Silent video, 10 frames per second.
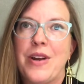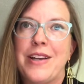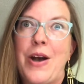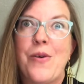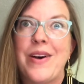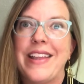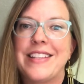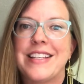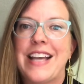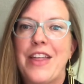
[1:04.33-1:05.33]
I go. I like
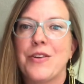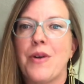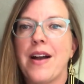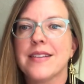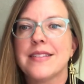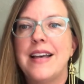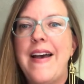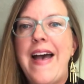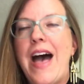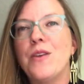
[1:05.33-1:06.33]
to gather rocks.
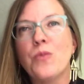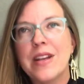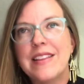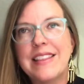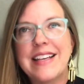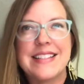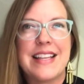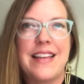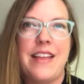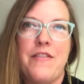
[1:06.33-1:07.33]
And one of the things that I
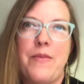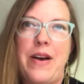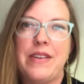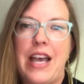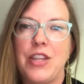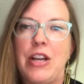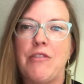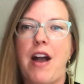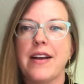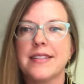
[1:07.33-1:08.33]
love about gathering
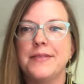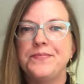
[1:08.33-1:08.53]
rocks,